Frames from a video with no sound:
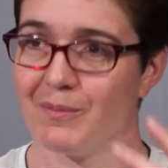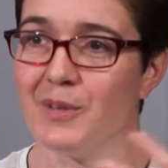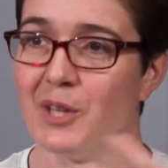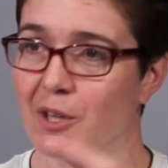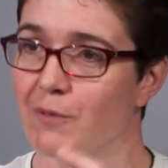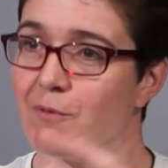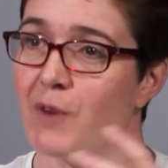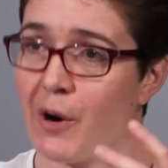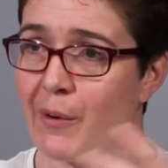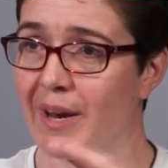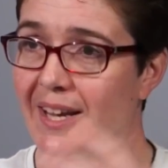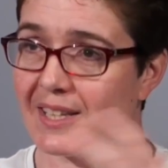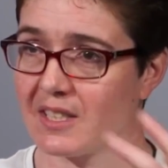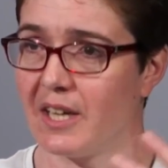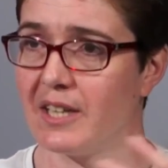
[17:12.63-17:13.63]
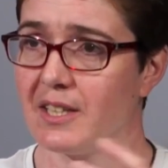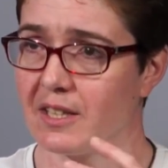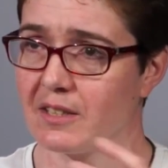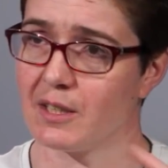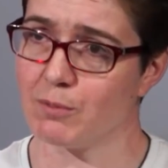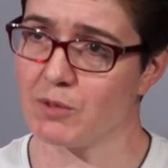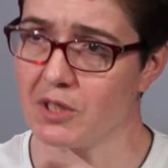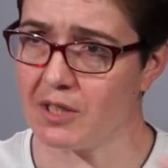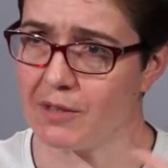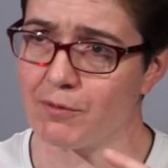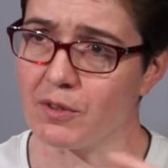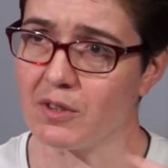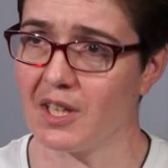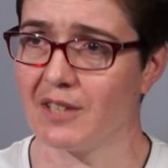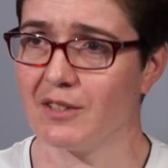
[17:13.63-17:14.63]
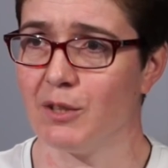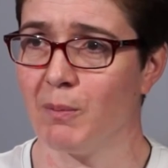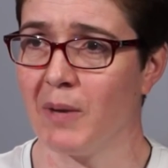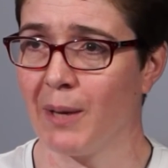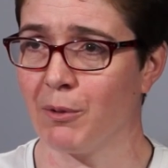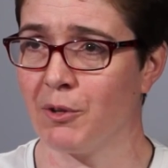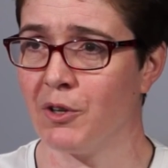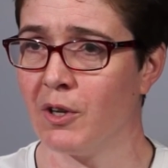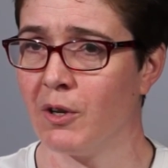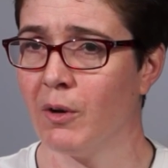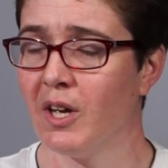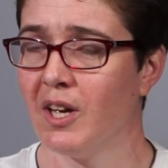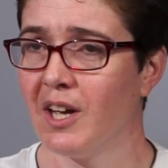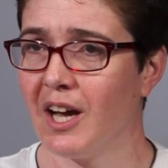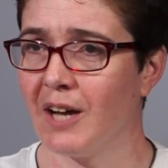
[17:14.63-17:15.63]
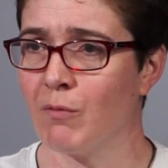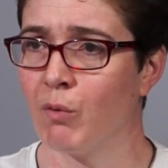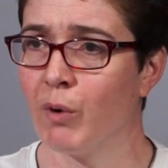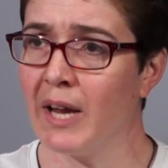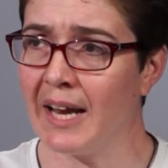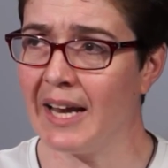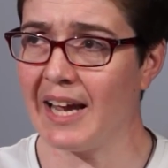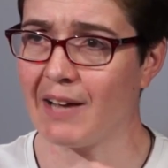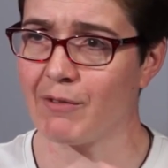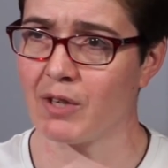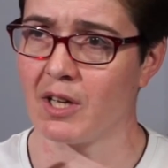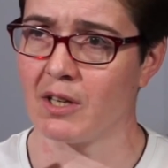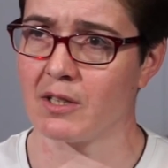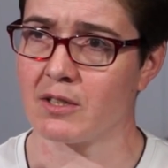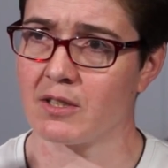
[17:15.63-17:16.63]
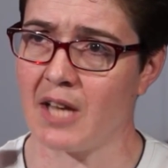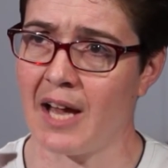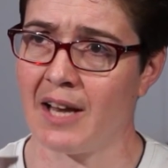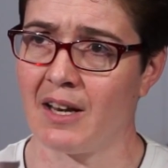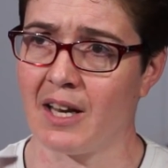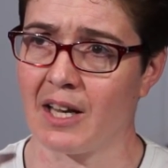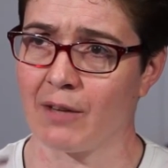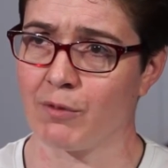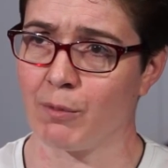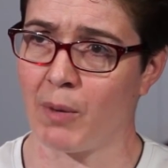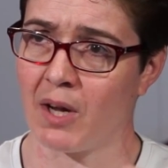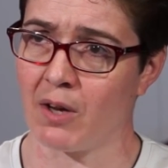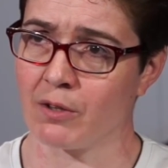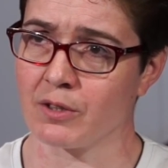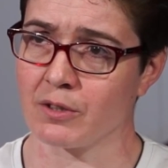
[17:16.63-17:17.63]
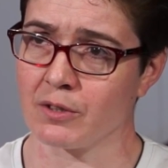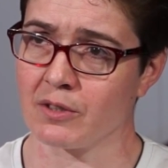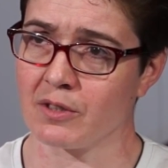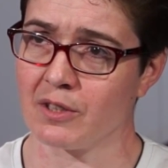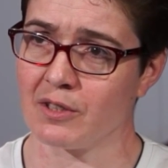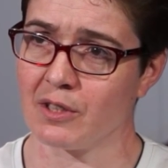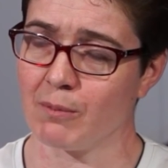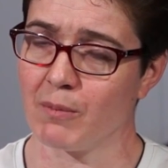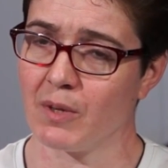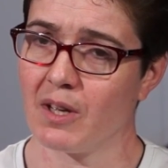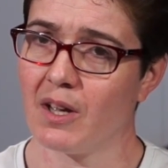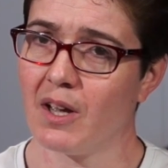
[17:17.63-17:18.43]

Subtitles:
very exciting in terms of different things you'd be able to do and really have an understanding of the biological system.